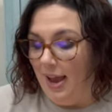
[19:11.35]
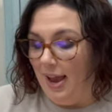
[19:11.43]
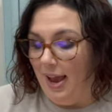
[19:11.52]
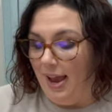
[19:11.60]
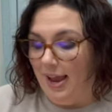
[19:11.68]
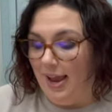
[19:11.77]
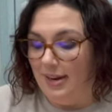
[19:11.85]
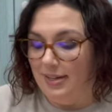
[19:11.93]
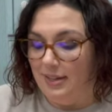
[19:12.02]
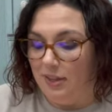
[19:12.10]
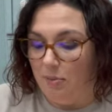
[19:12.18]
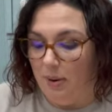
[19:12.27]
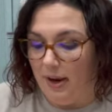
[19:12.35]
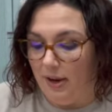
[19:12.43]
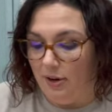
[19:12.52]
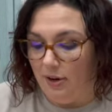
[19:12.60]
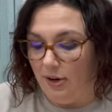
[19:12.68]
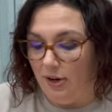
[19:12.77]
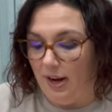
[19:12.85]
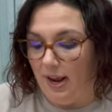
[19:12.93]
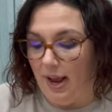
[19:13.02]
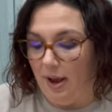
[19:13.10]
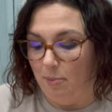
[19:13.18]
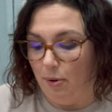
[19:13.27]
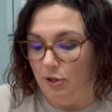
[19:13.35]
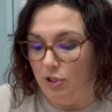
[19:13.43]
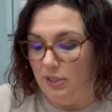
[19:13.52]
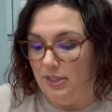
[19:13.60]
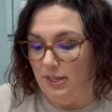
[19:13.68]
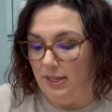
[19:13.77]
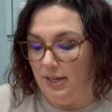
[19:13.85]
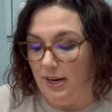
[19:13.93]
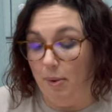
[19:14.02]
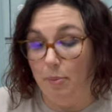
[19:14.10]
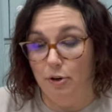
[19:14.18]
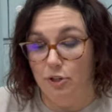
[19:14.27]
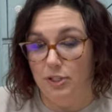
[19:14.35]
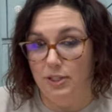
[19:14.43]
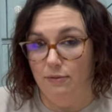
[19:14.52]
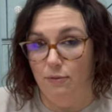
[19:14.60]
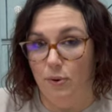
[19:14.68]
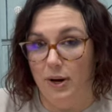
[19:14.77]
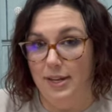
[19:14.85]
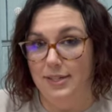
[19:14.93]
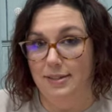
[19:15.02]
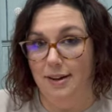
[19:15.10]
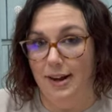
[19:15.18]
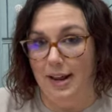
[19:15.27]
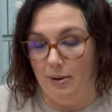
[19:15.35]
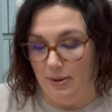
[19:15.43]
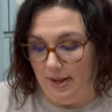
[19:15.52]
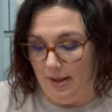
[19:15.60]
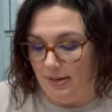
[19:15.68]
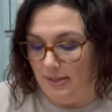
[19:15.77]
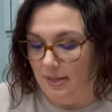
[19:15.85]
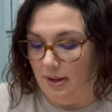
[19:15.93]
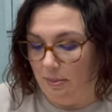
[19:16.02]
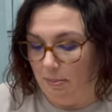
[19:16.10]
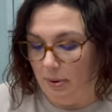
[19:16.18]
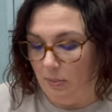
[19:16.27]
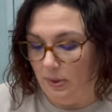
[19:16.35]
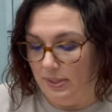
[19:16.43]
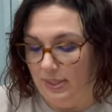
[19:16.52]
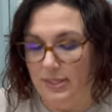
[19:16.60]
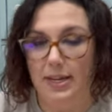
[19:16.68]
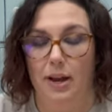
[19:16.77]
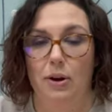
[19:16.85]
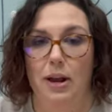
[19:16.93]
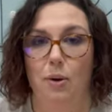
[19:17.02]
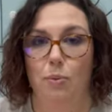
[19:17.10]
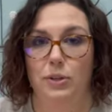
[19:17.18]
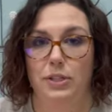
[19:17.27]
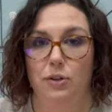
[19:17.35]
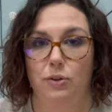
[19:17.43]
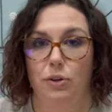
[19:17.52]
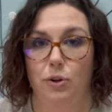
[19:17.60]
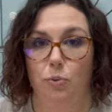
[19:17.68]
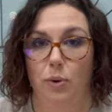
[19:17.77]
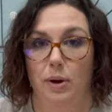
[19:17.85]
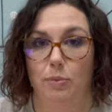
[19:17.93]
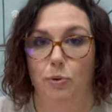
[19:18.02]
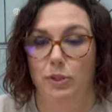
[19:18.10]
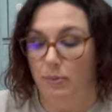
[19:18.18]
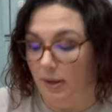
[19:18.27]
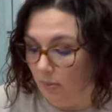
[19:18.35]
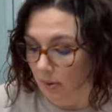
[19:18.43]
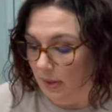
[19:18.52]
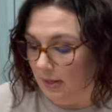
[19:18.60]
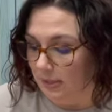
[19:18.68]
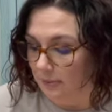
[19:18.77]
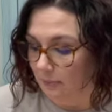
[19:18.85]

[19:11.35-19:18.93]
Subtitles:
And the pattern I purchased it for is not out yet, but once it's out, I will tell you what I'm going to make with it.